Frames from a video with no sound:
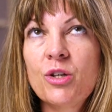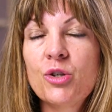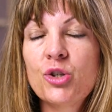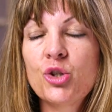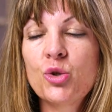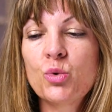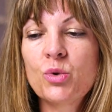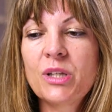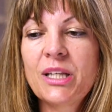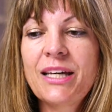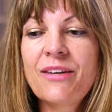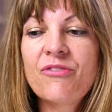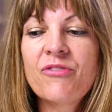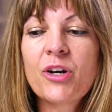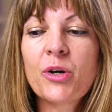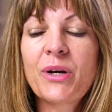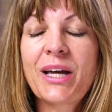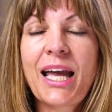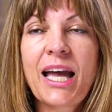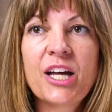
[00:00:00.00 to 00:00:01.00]
You leave
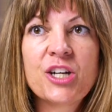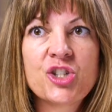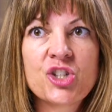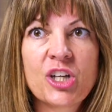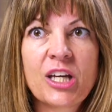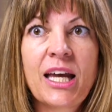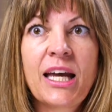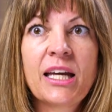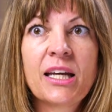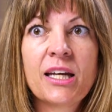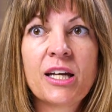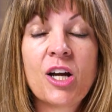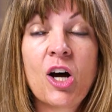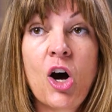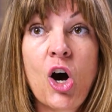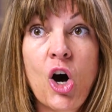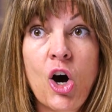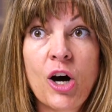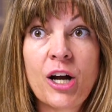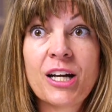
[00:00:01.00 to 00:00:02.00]
very educated
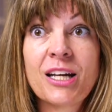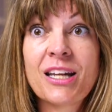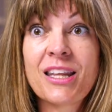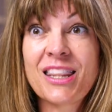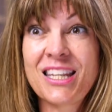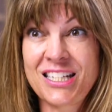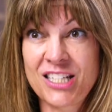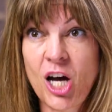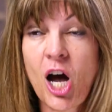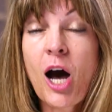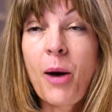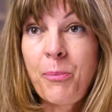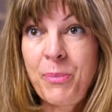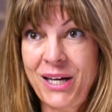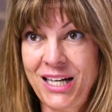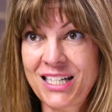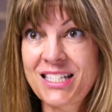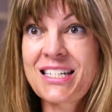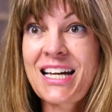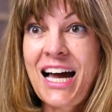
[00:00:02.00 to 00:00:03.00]
on the
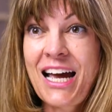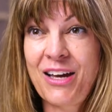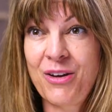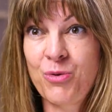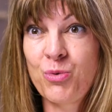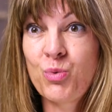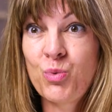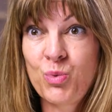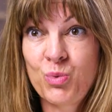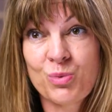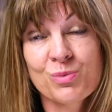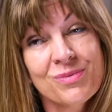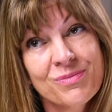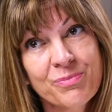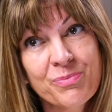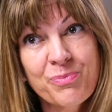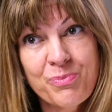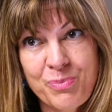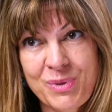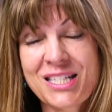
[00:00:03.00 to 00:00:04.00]
topics,
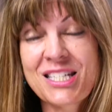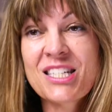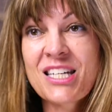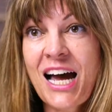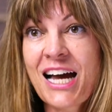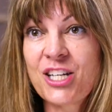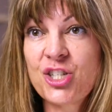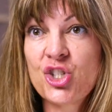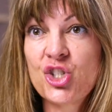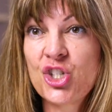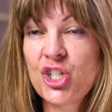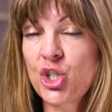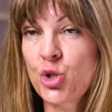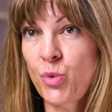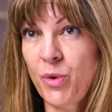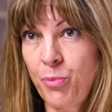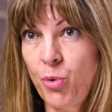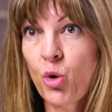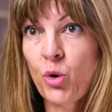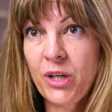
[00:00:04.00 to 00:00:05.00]
besides
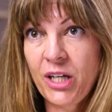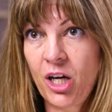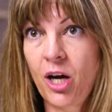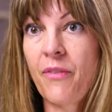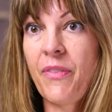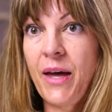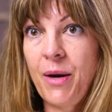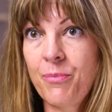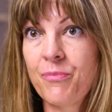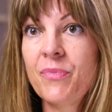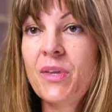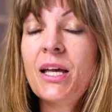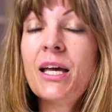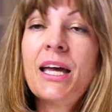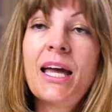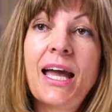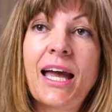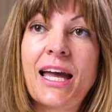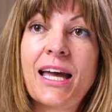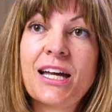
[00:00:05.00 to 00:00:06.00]
just reporting on them.
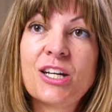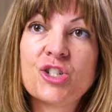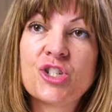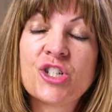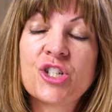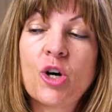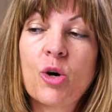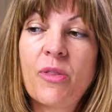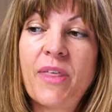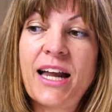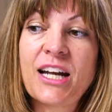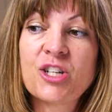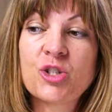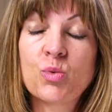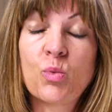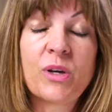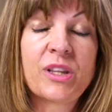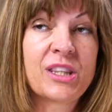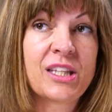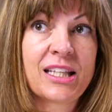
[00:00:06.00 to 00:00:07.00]
And so that
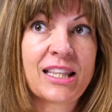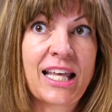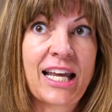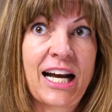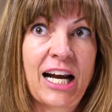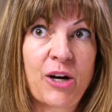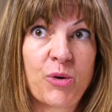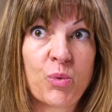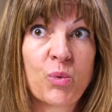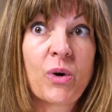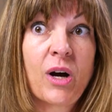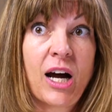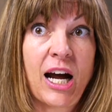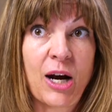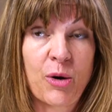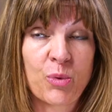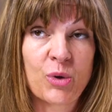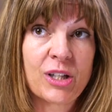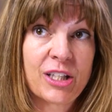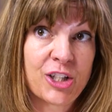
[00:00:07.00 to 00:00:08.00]
is one thing that
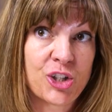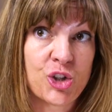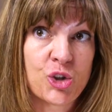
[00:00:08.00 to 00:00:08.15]
I really